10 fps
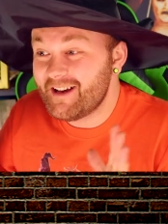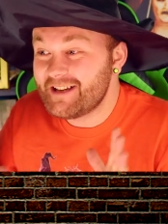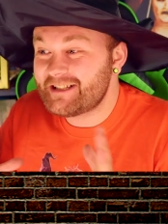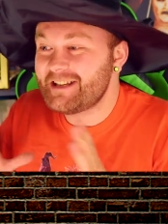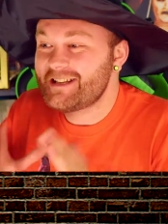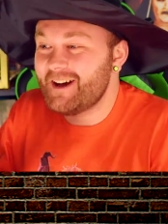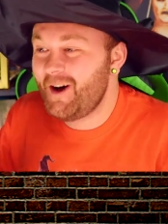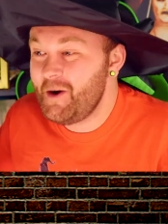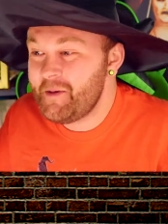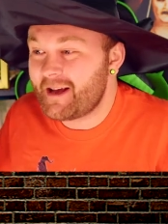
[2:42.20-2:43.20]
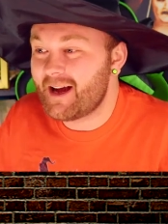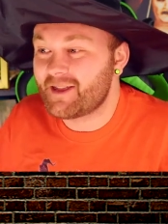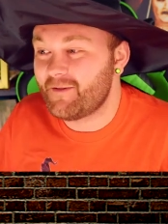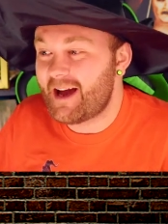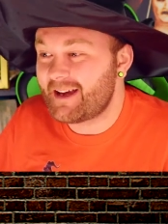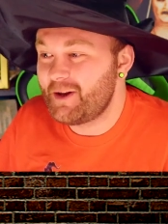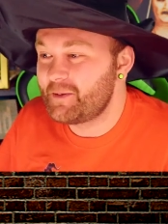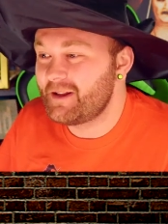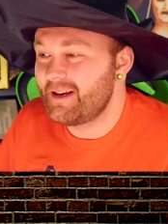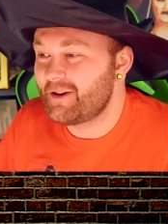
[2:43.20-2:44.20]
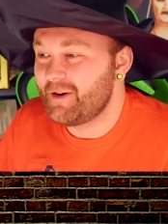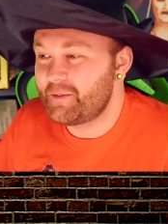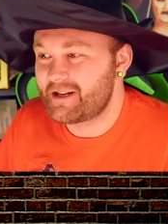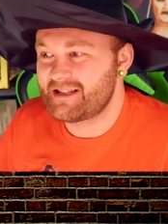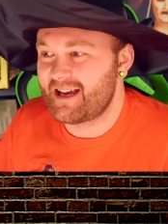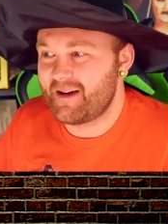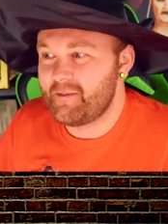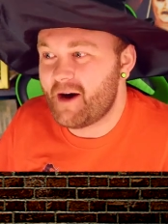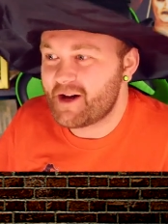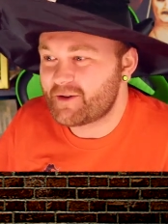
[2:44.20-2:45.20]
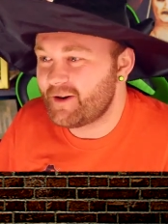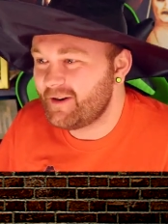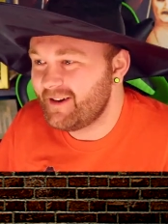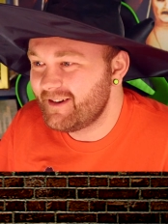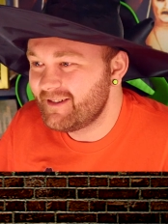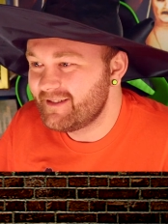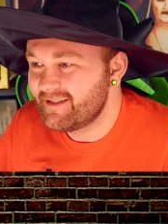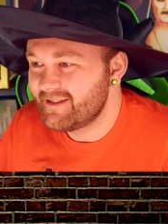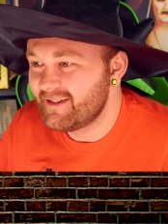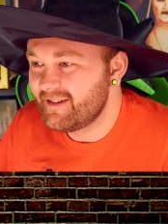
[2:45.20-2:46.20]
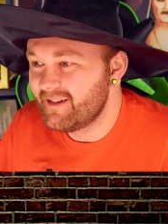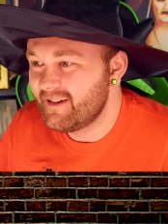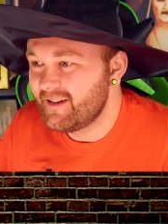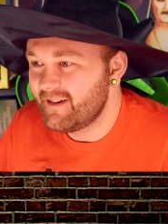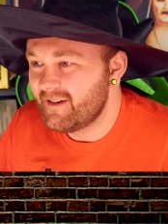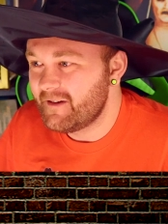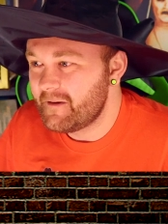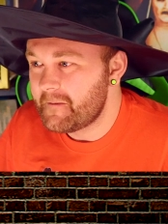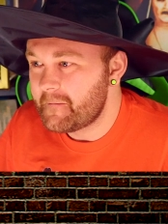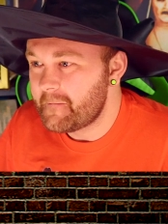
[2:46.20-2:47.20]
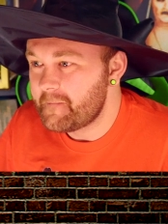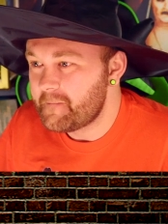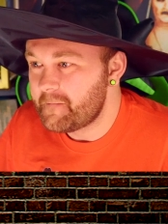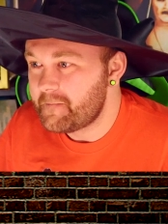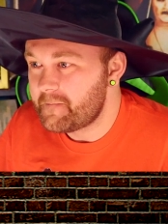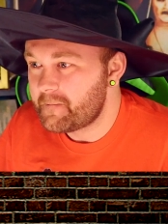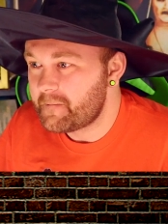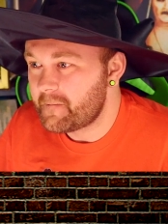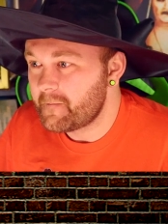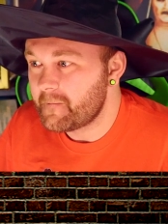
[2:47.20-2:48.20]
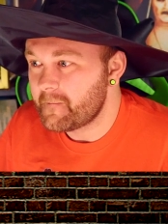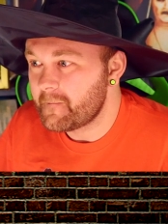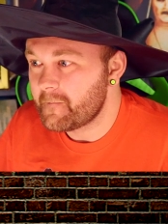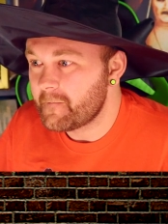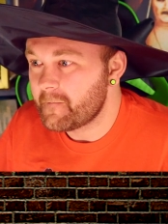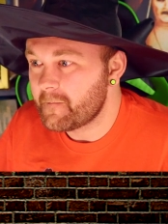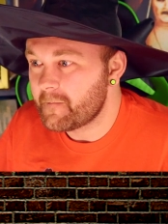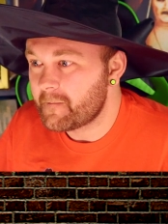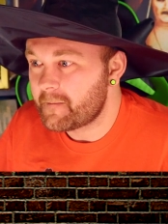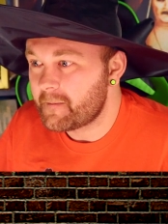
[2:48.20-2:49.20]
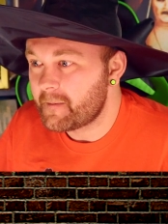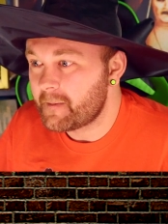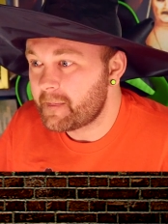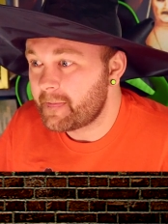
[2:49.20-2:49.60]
Is she? Oh my god, the vacuum cleaner, but it's like modern. Not freak out. The revengeful maniac obsessed with getting revenge on Salem